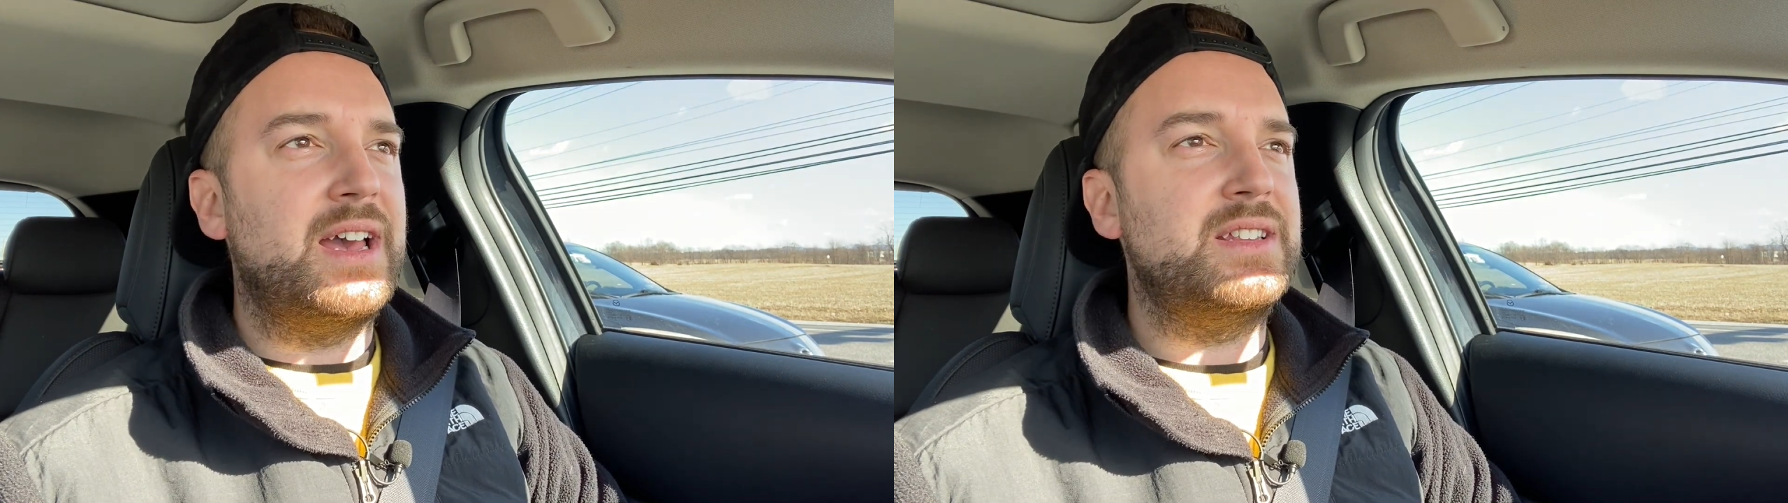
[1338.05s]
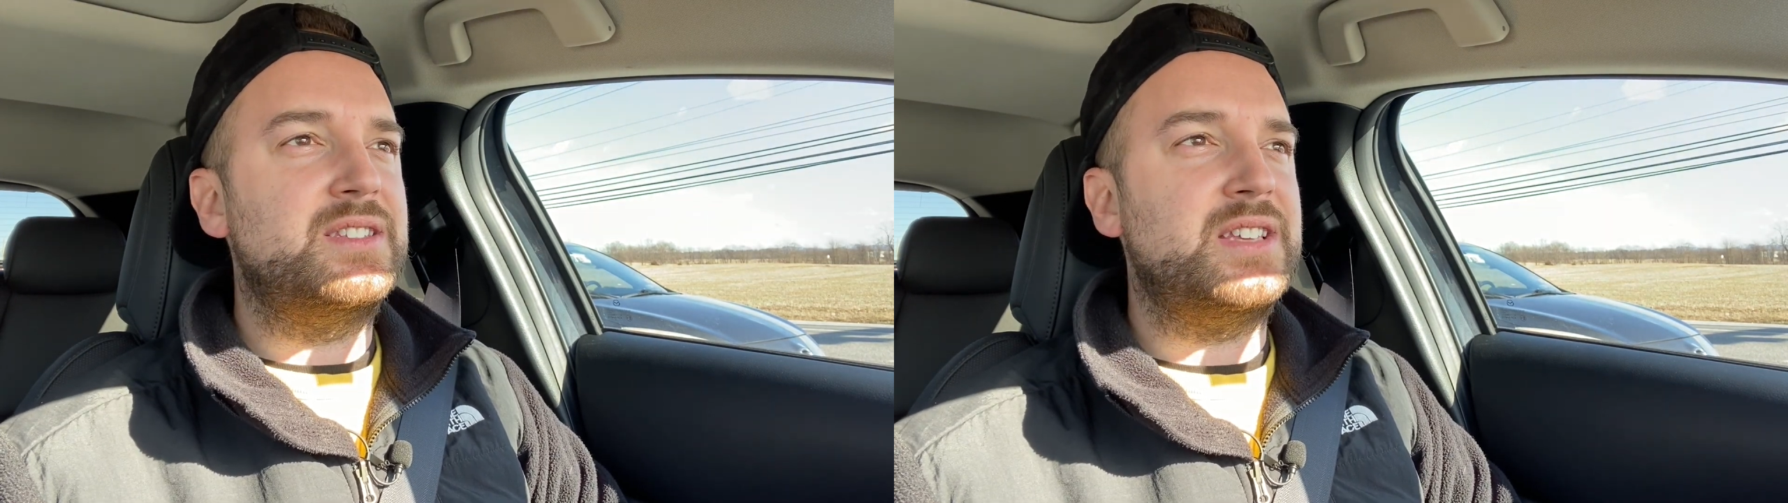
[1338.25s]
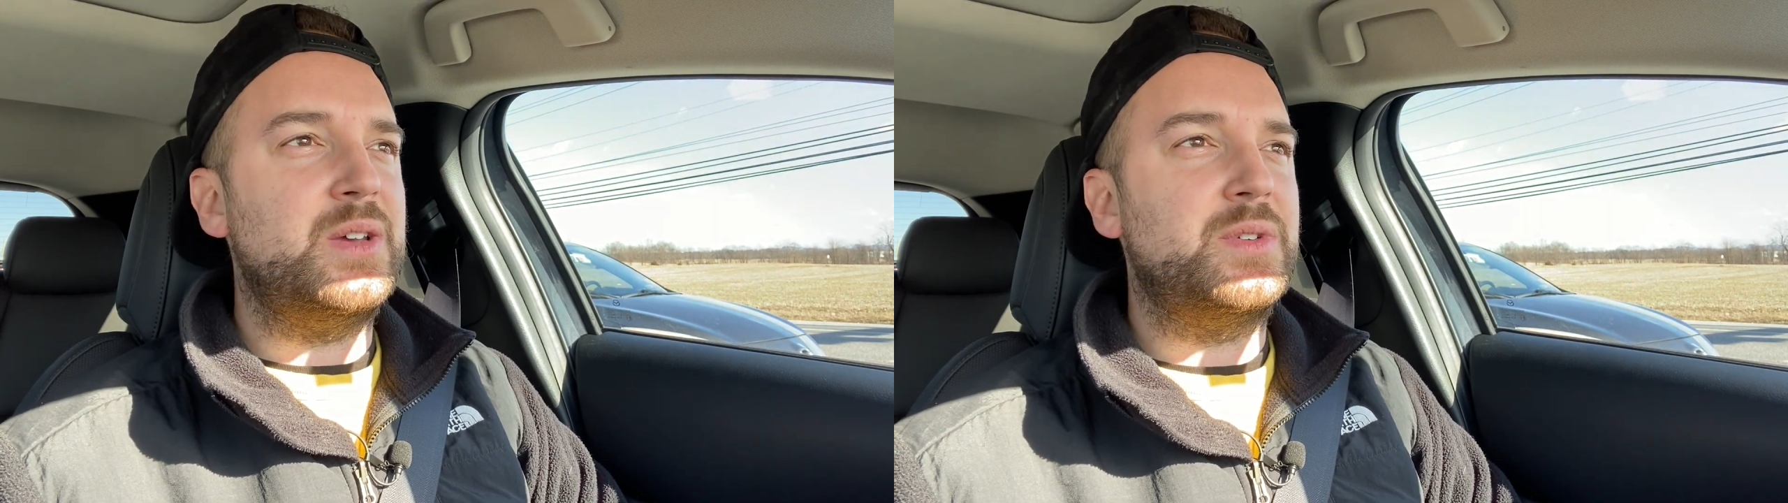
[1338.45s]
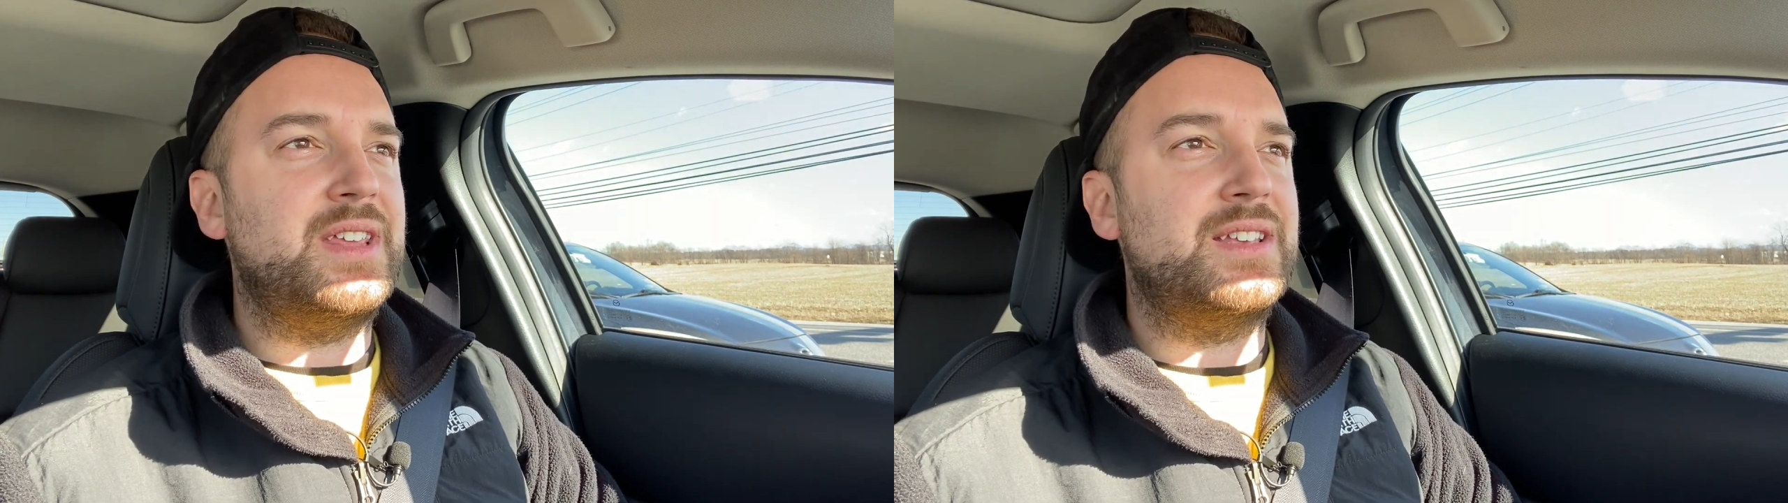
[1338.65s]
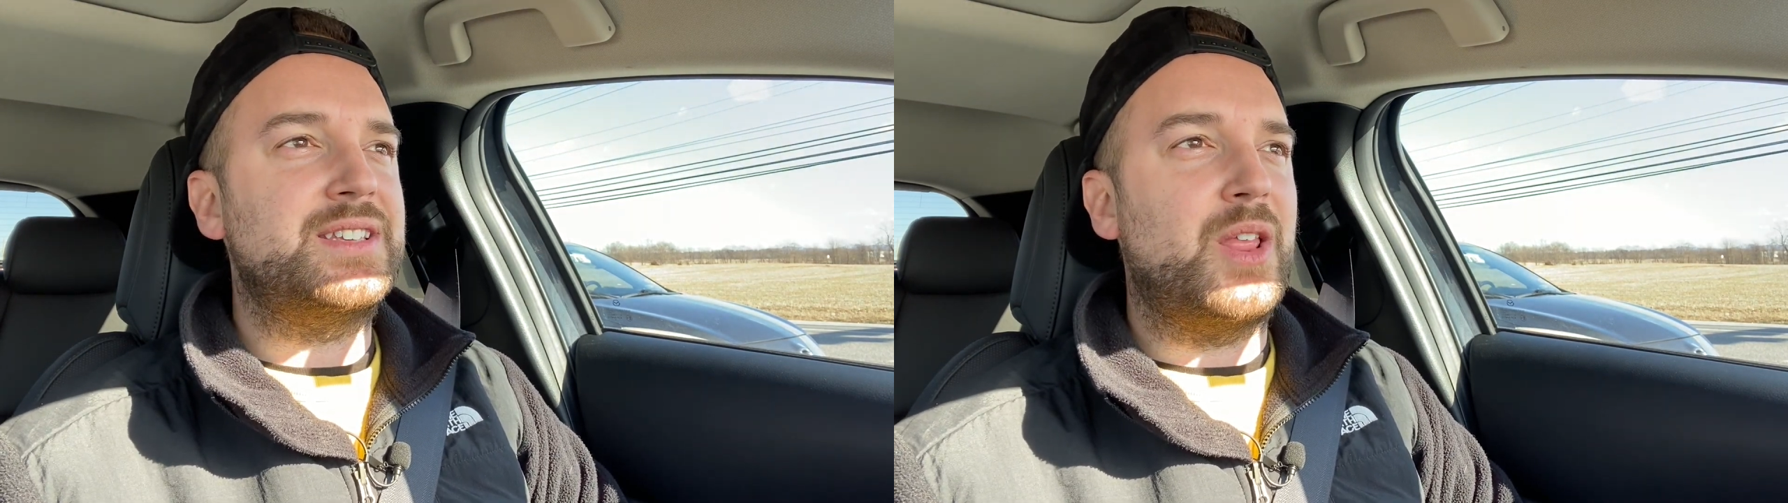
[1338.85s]
and see what
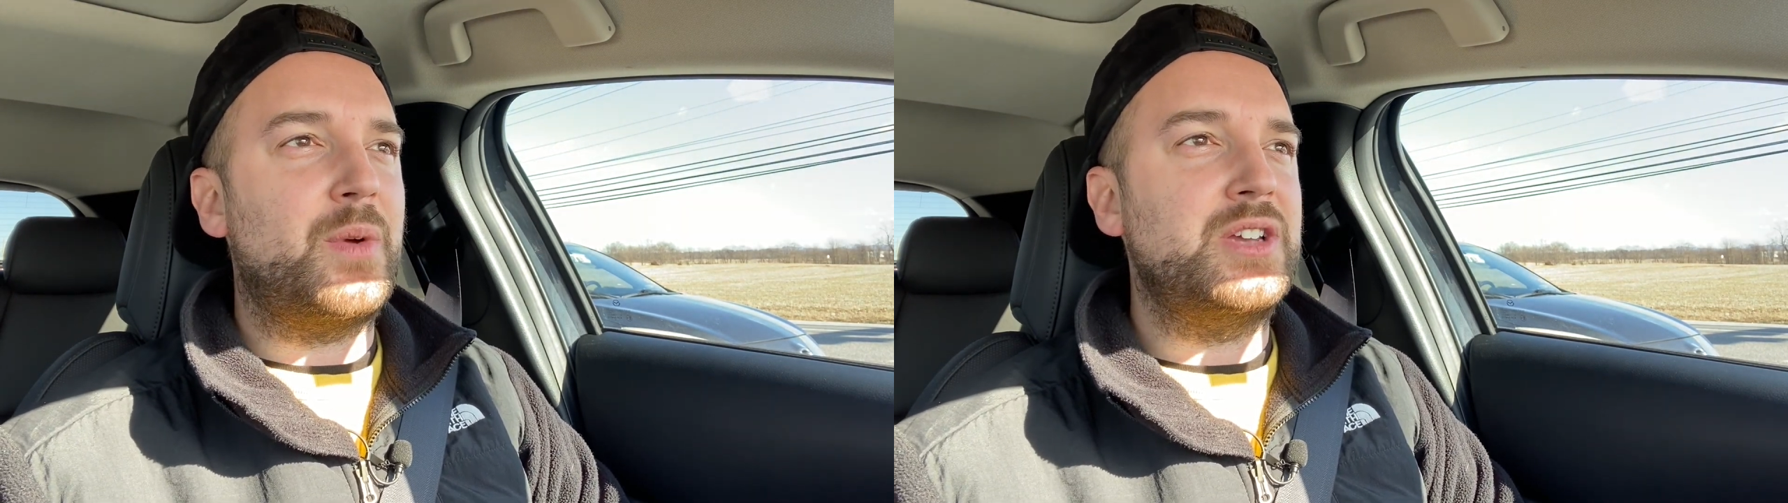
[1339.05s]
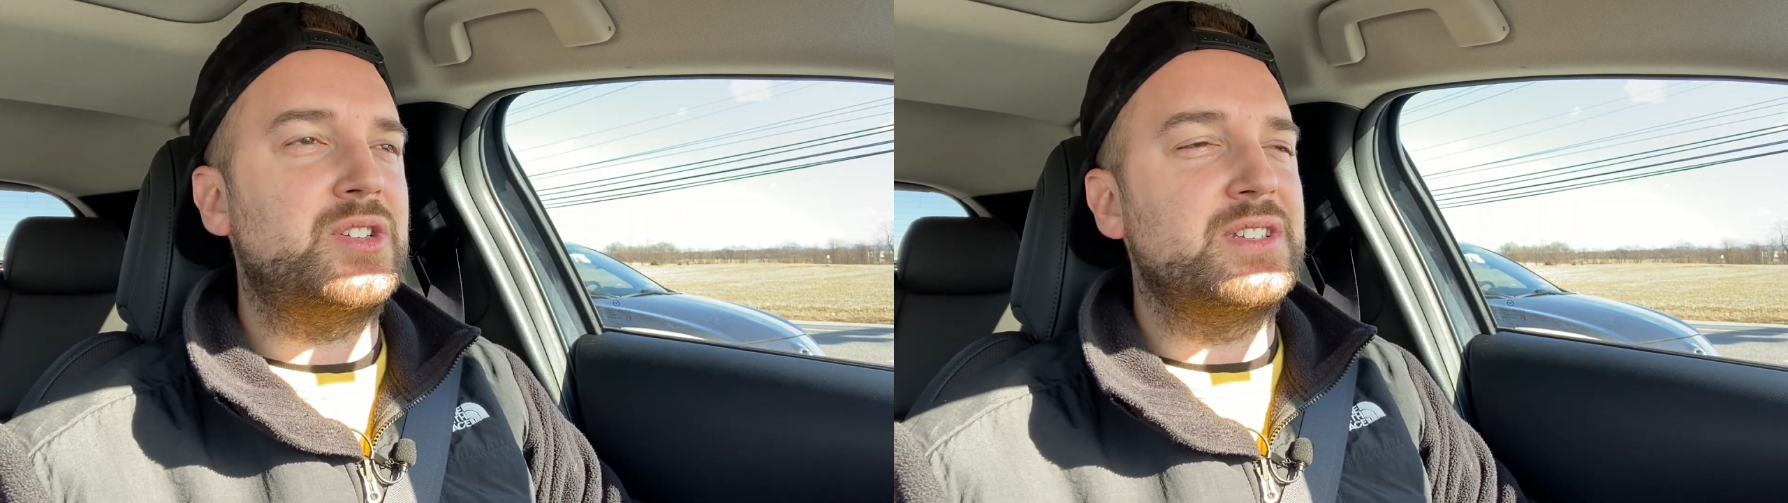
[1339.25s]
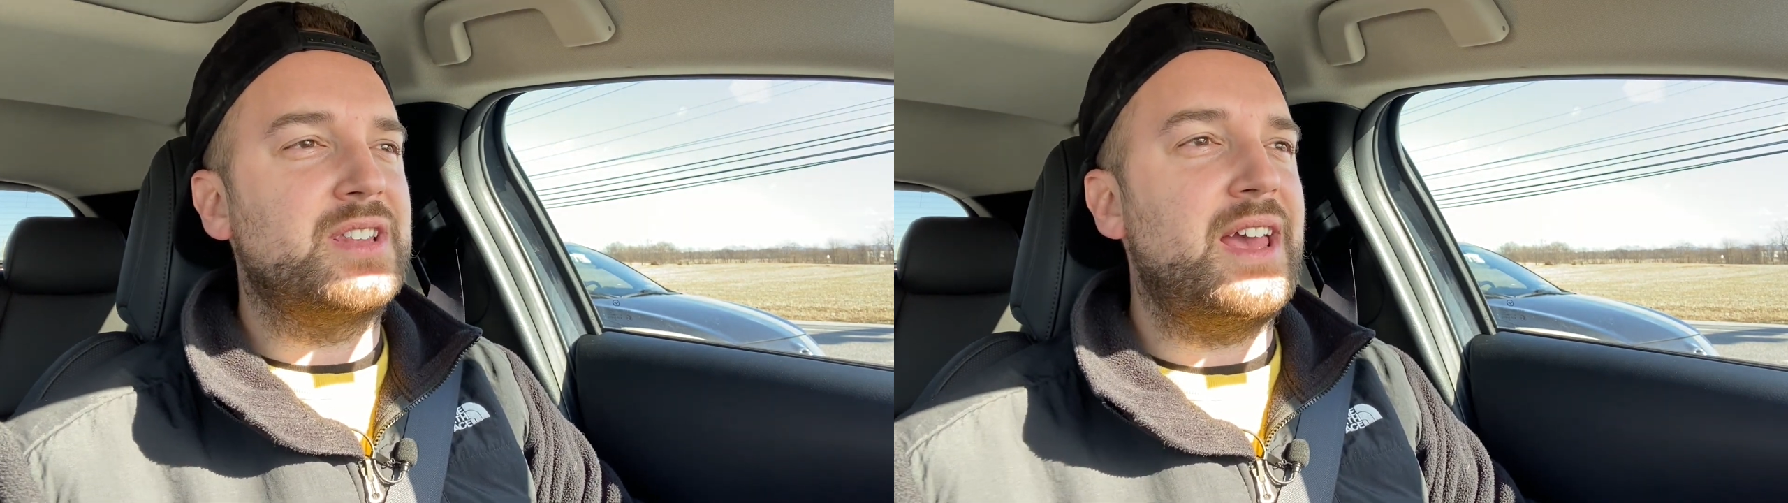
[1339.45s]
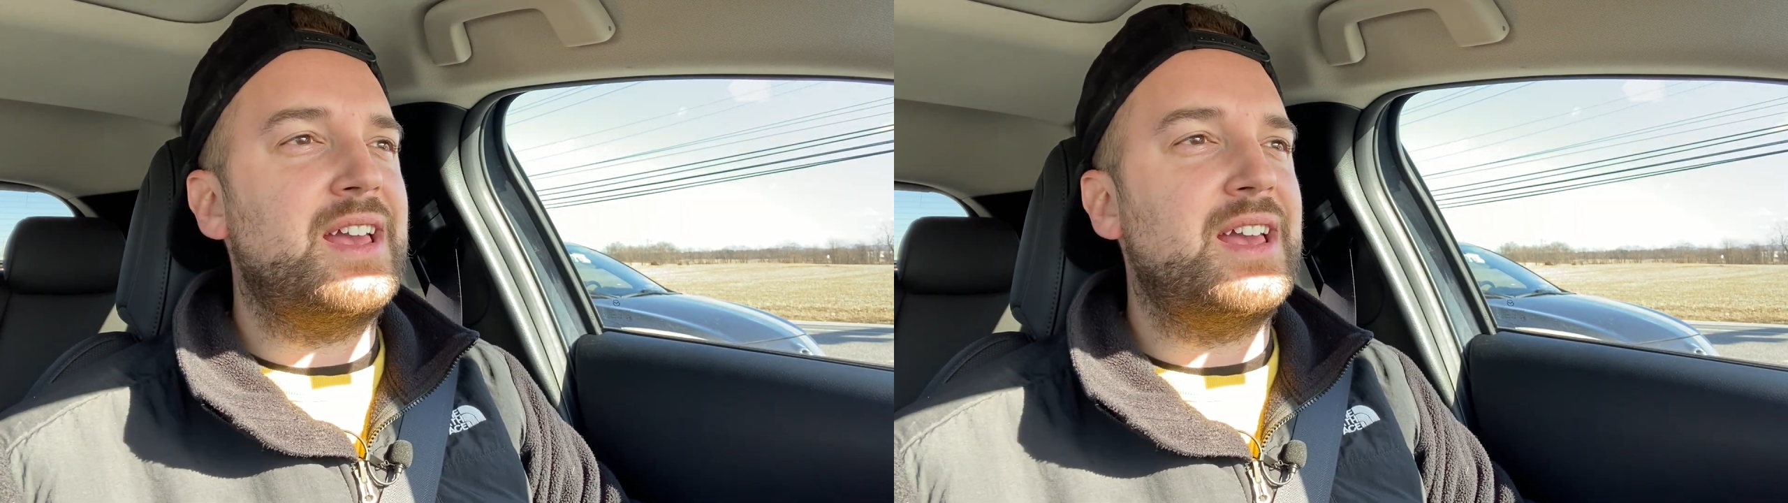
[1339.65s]
the acceleration is like,